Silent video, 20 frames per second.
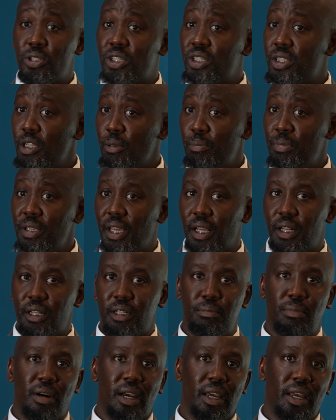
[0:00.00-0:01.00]
still be
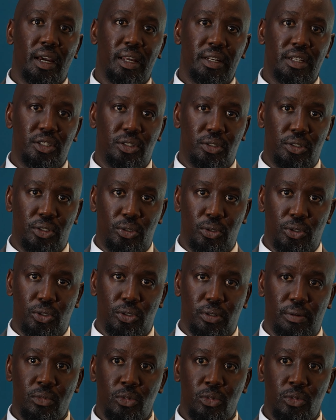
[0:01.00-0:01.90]
held by an institution.